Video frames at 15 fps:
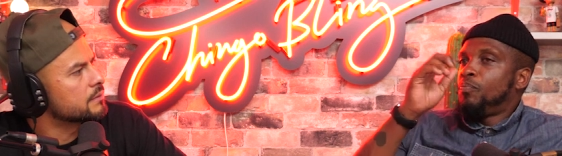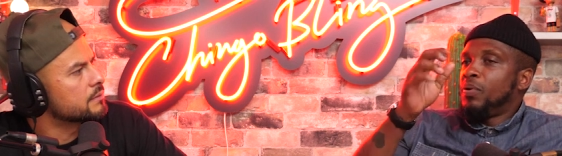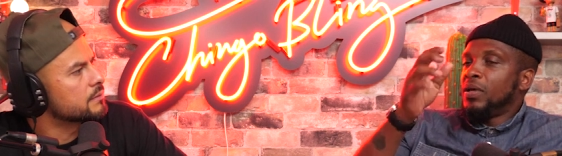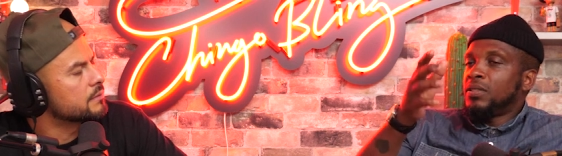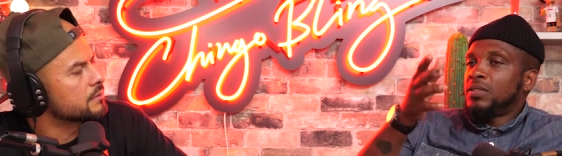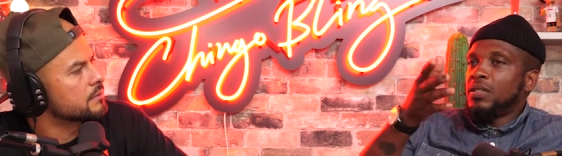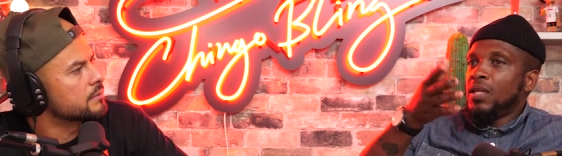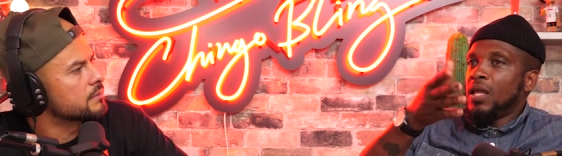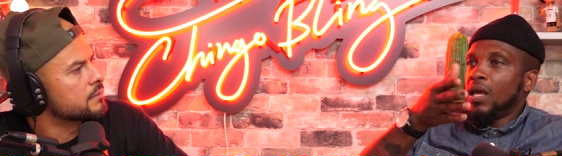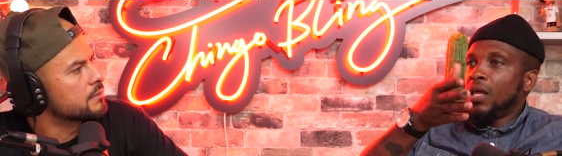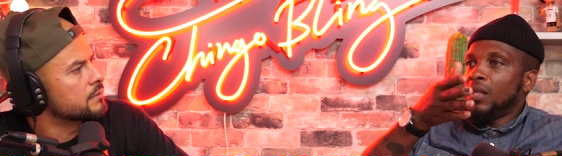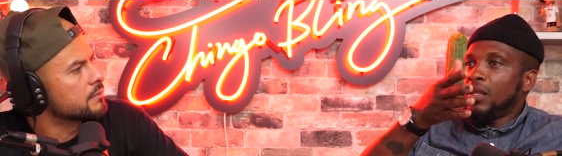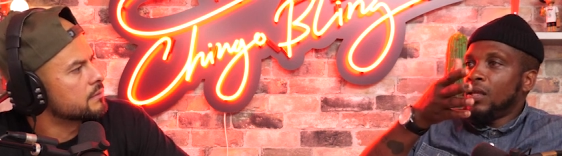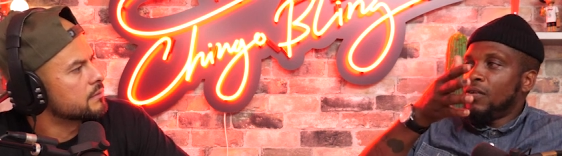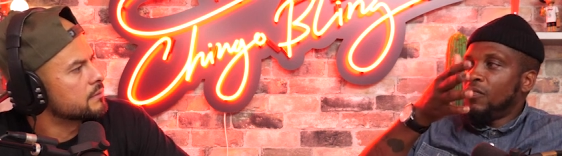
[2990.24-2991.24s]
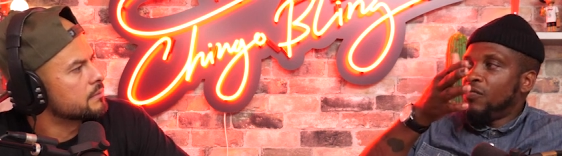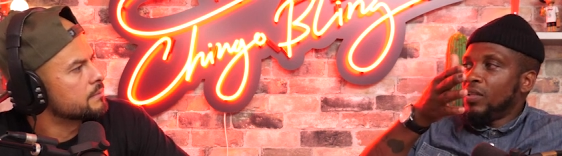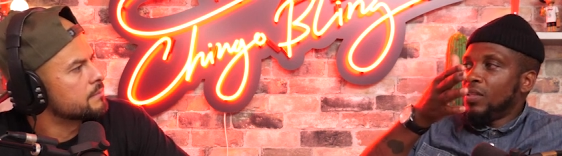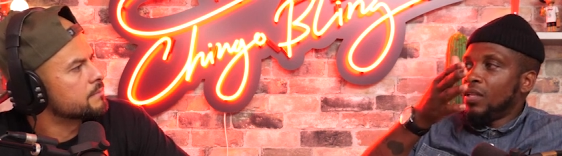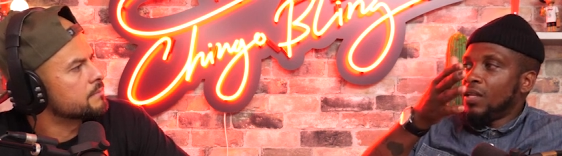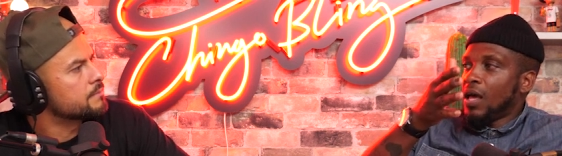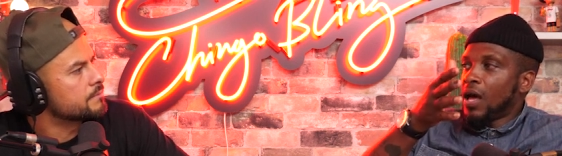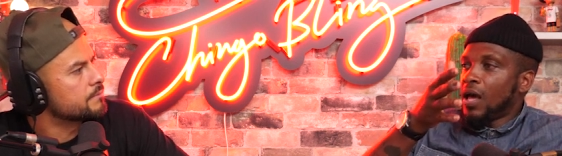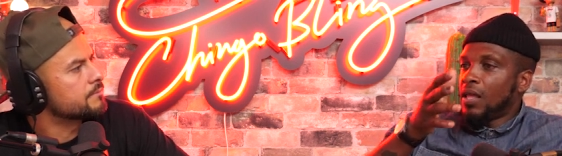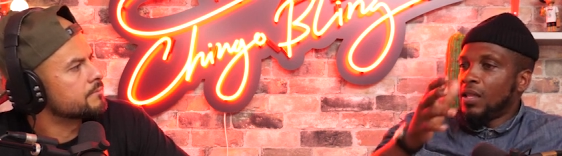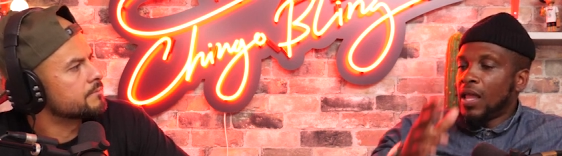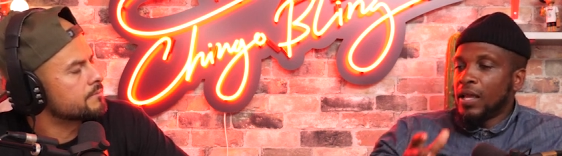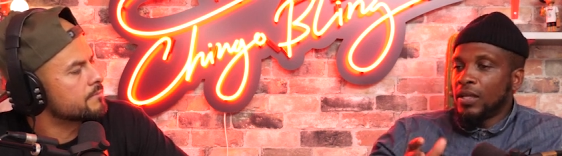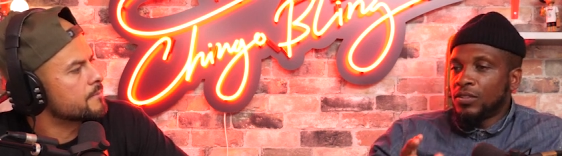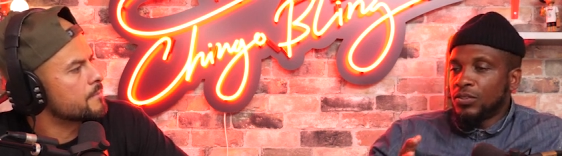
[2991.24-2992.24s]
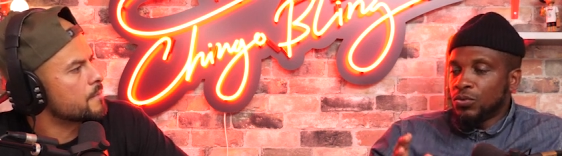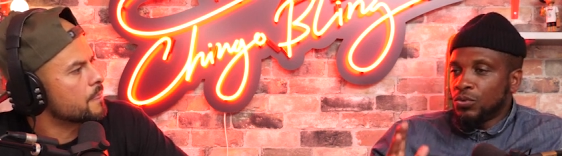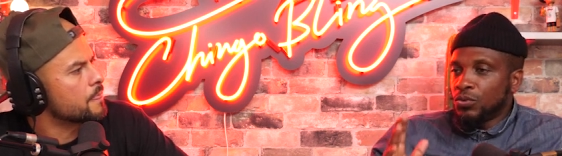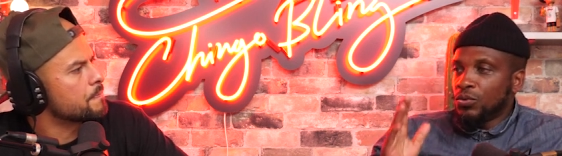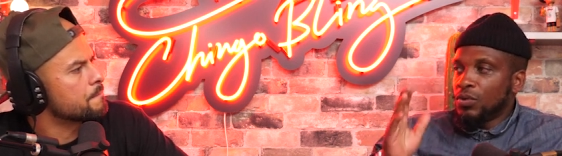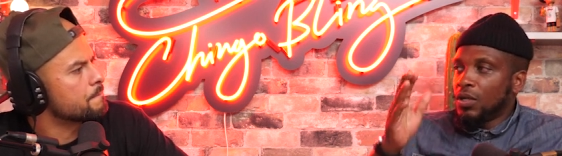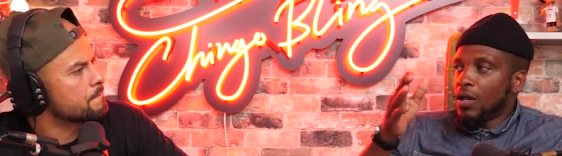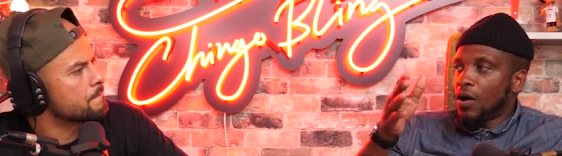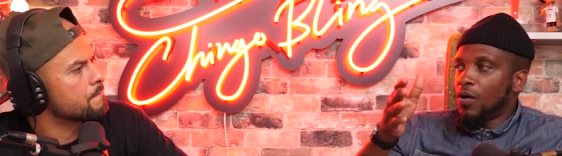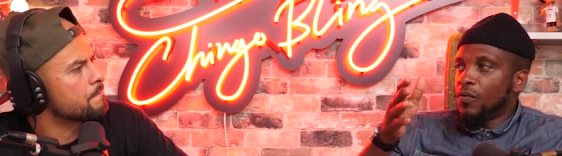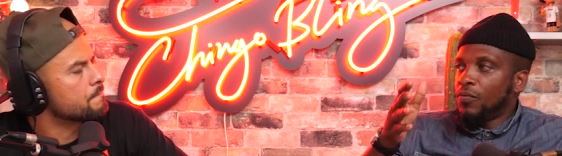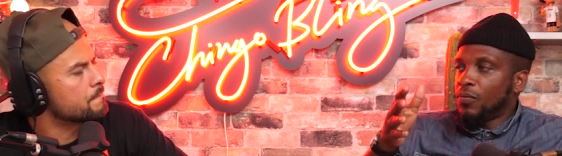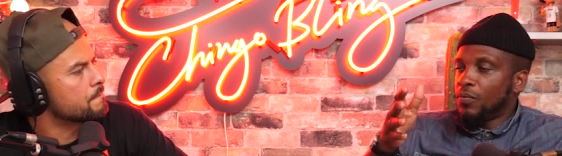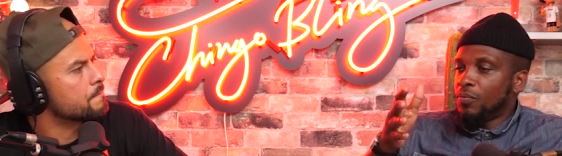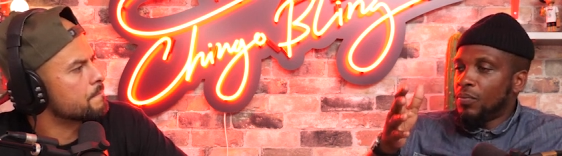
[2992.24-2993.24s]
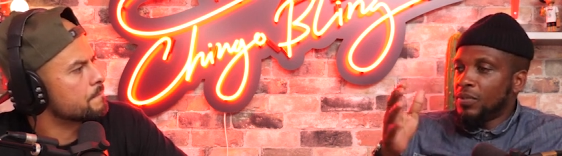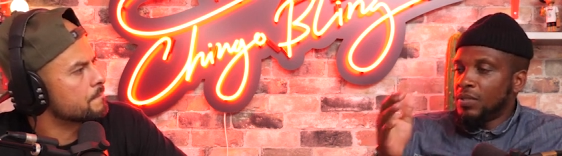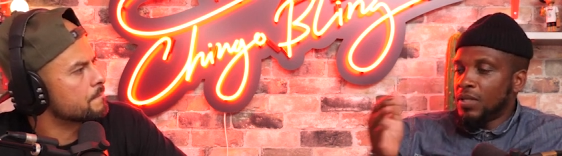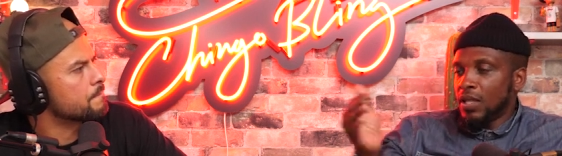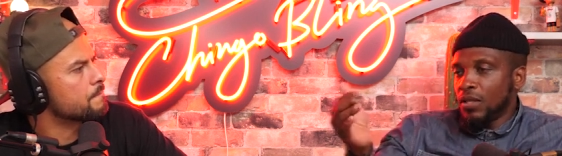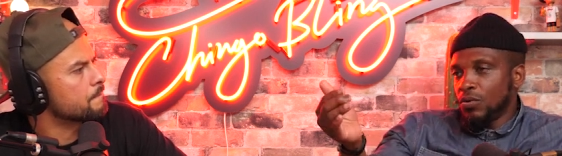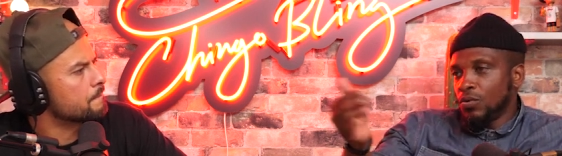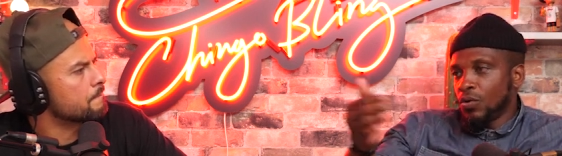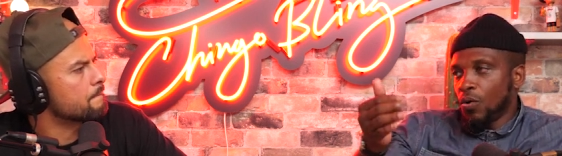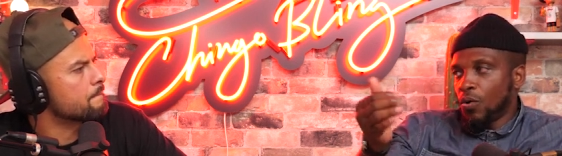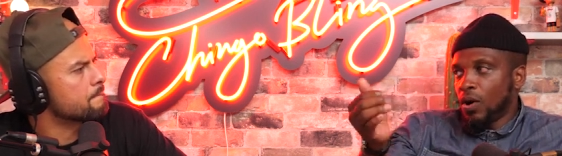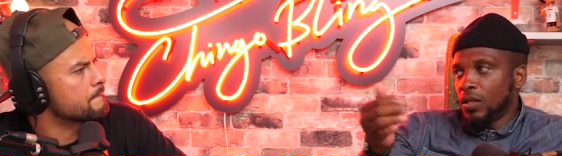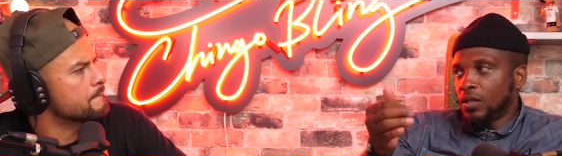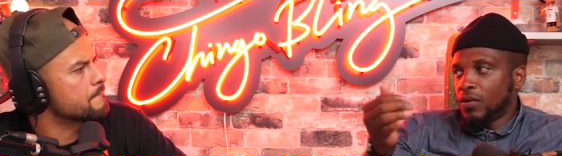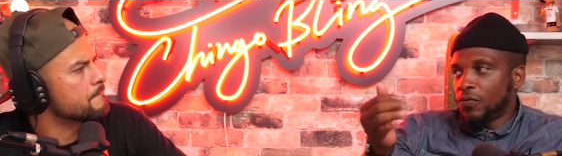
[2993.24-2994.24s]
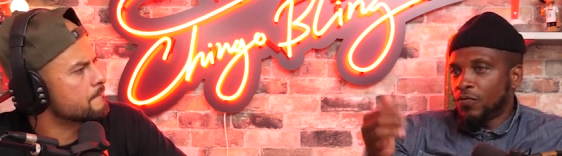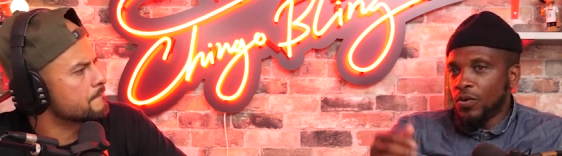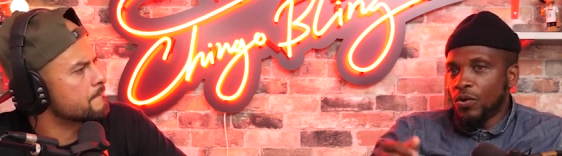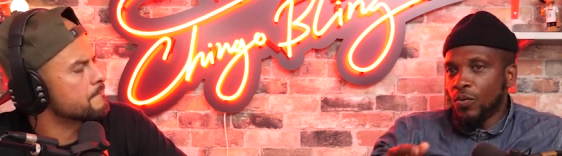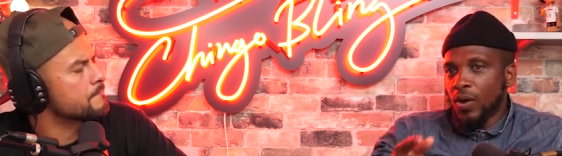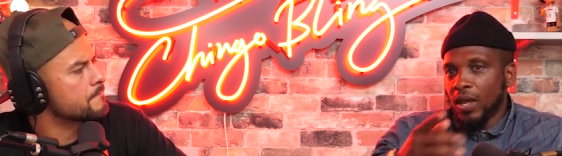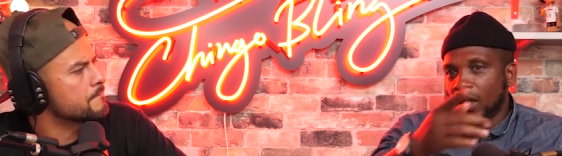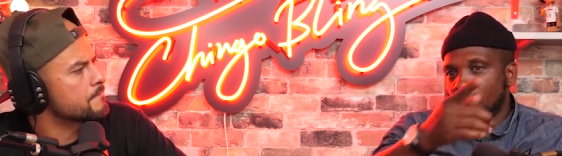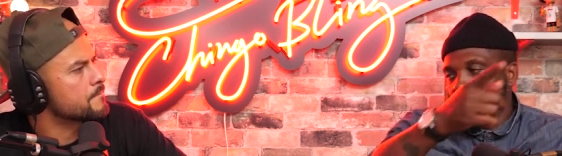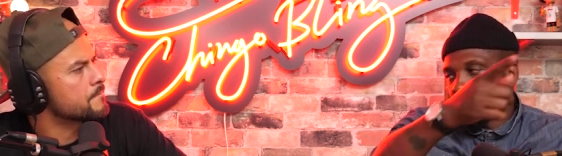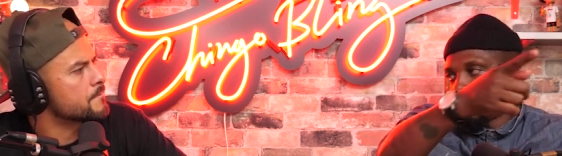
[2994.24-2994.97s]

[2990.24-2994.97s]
Speaker 1: Bensonette and fifty-nine. Like, as soon as you get off Bensonette, you go under the freeway. It